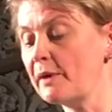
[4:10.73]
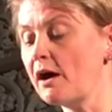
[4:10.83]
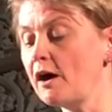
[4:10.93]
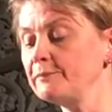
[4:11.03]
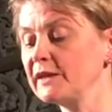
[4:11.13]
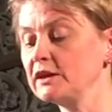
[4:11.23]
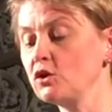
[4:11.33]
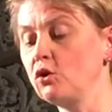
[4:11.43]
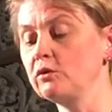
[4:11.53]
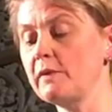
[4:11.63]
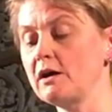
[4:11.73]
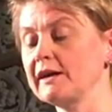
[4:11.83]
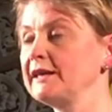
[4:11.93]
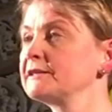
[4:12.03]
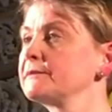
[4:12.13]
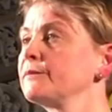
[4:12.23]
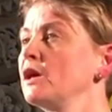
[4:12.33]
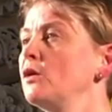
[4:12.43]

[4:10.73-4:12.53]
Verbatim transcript: Bar in Cornmarket,